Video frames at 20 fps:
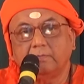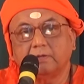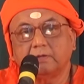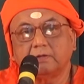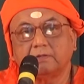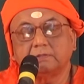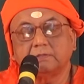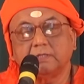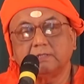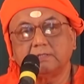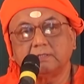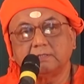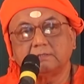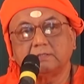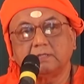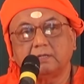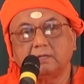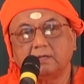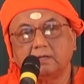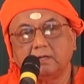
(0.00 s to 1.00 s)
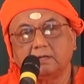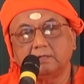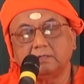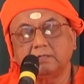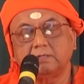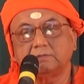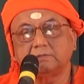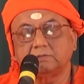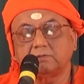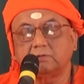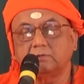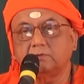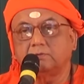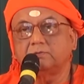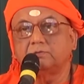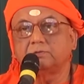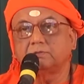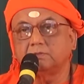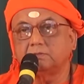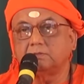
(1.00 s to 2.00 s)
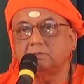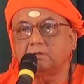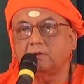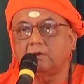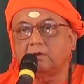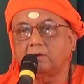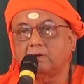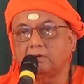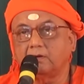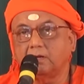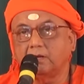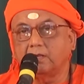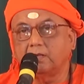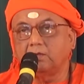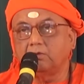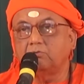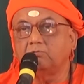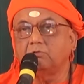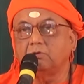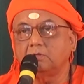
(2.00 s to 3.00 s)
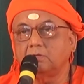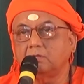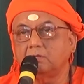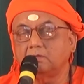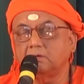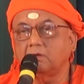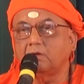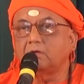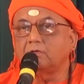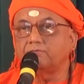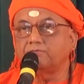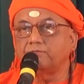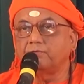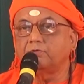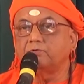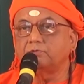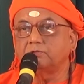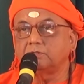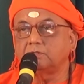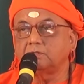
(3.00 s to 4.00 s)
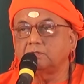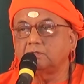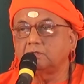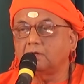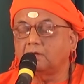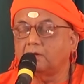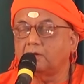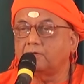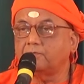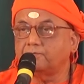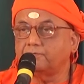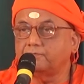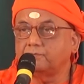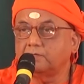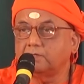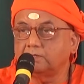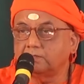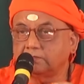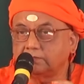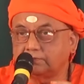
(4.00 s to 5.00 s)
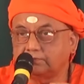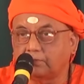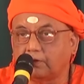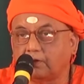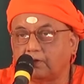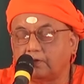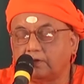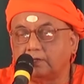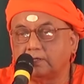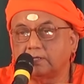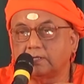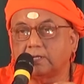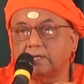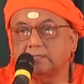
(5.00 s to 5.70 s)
Because it is the dissolution or union or fusion of the small,